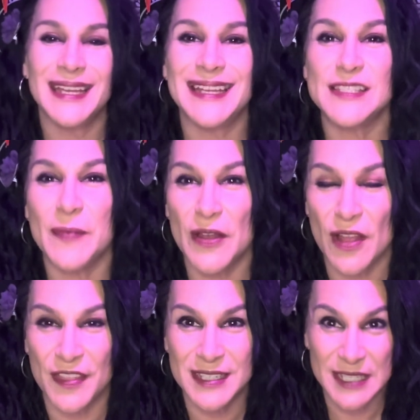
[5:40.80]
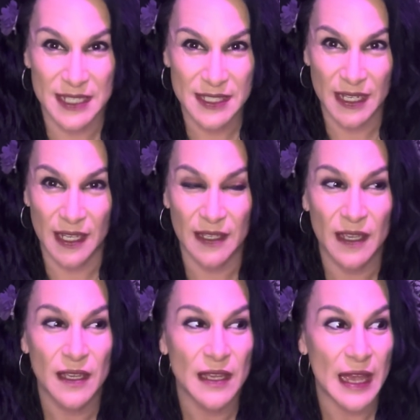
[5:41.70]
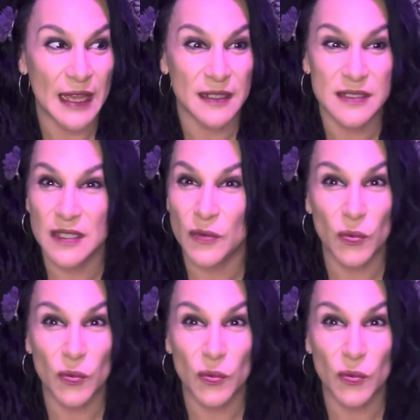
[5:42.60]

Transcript: It's about authenticity and,